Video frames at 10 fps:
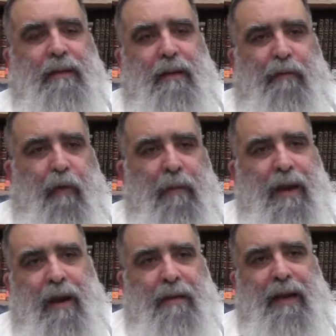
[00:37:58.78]
From
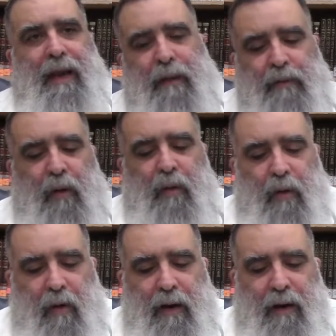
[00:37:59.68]
here, they kept on
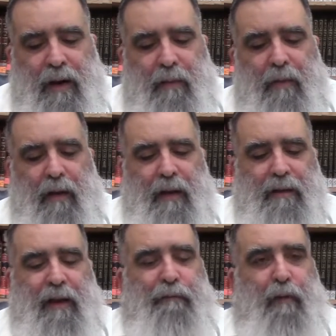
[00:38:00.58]
going, and
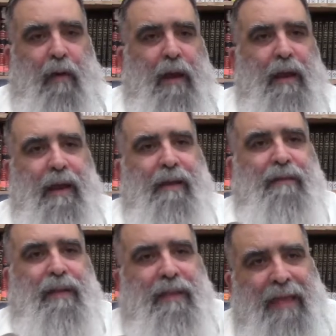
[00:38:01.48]
therefore,
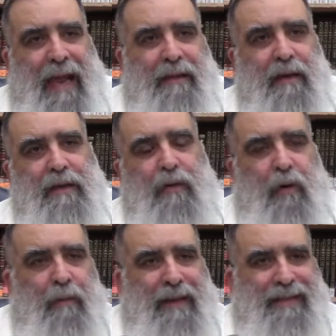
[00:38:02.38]
even that is
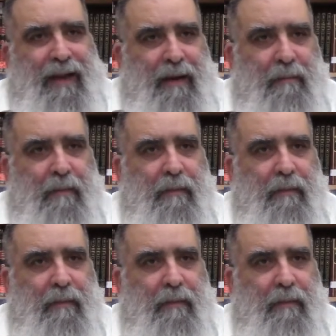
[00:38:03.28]
called Masayim.